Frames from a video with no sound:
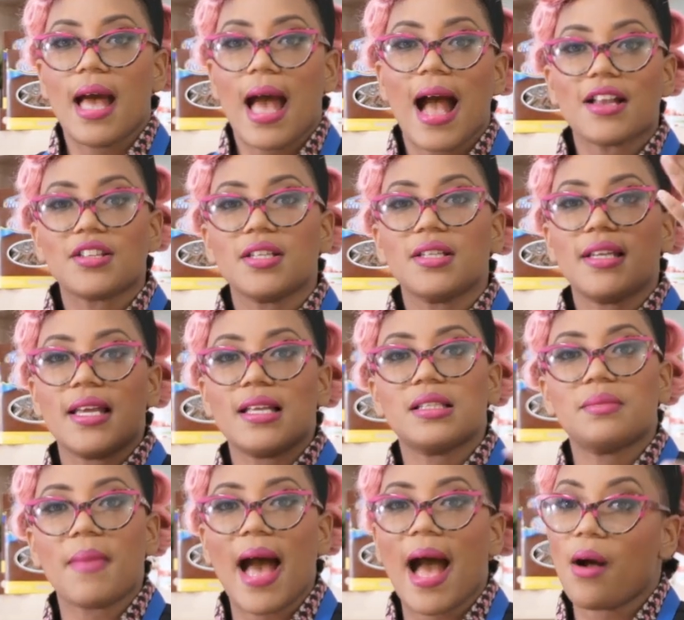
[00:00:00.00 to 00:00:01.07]
actually dates
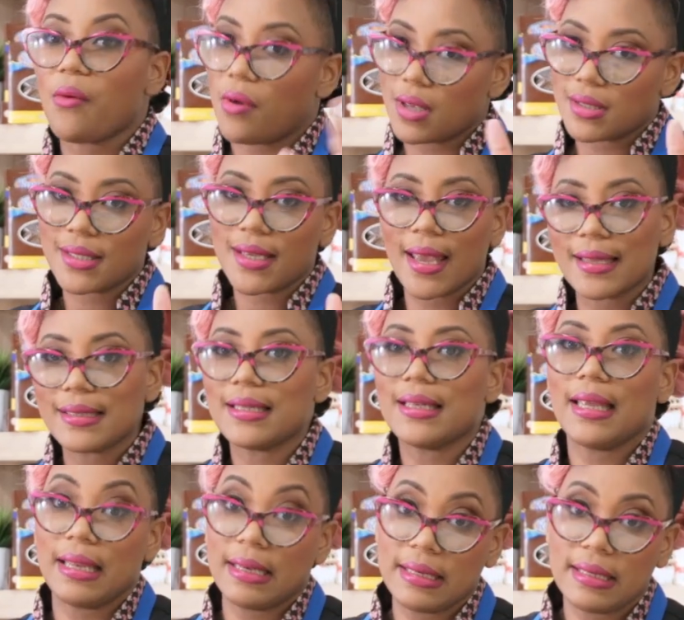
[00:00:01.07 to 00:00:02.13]
back once again to
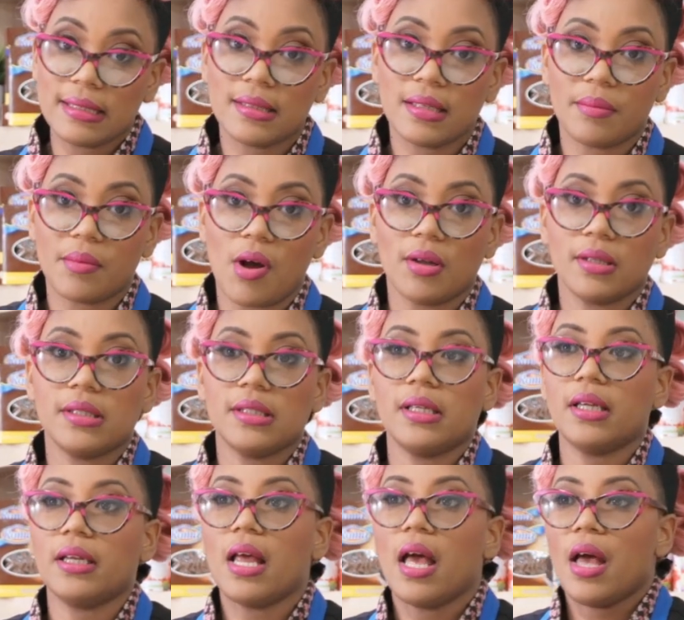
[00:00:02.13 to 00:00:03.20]
the Indian
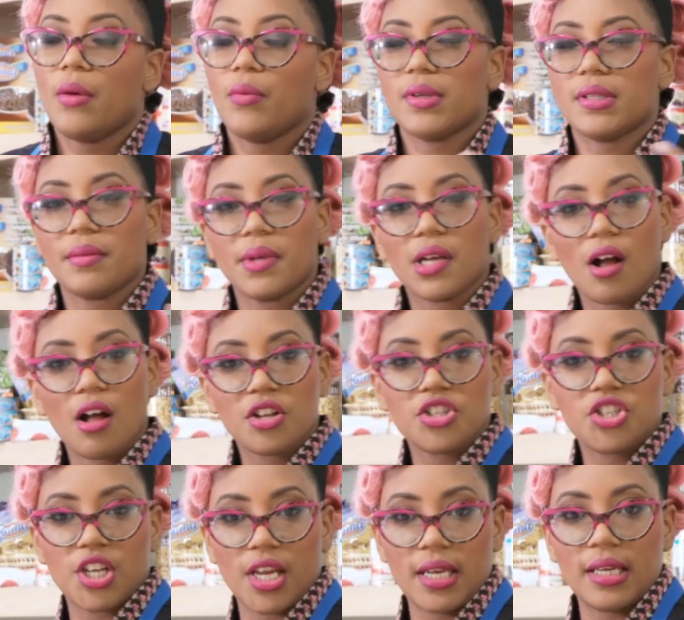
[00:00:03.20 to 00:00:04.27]
subcontinent with something called
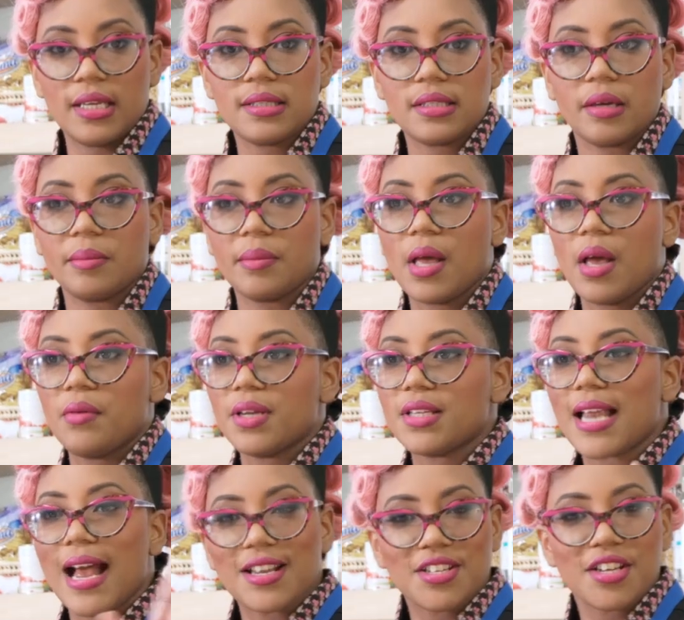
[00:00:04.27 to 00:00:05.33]
Jainism, which
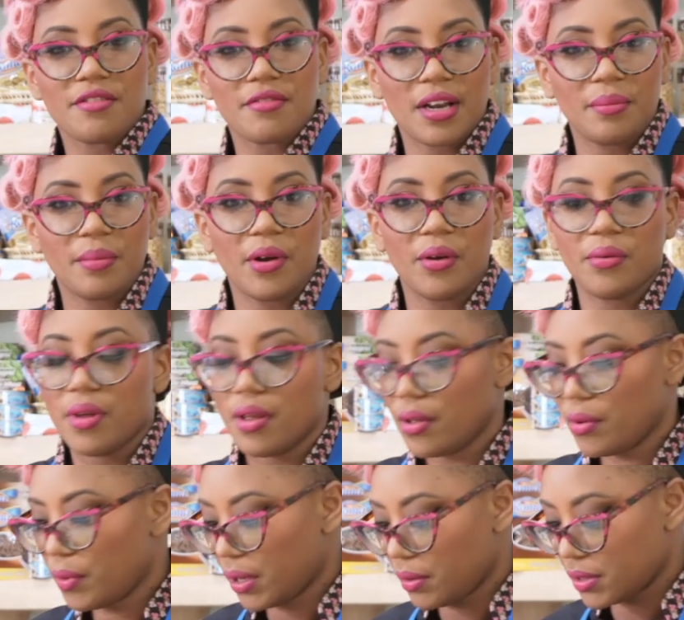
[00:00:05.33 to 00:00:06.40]
actually I read about
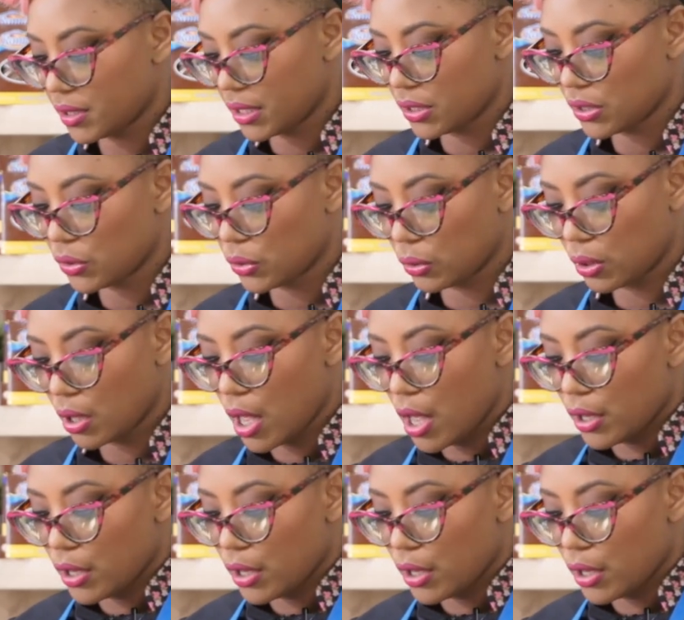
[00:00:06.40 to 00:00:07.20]
when I was in school.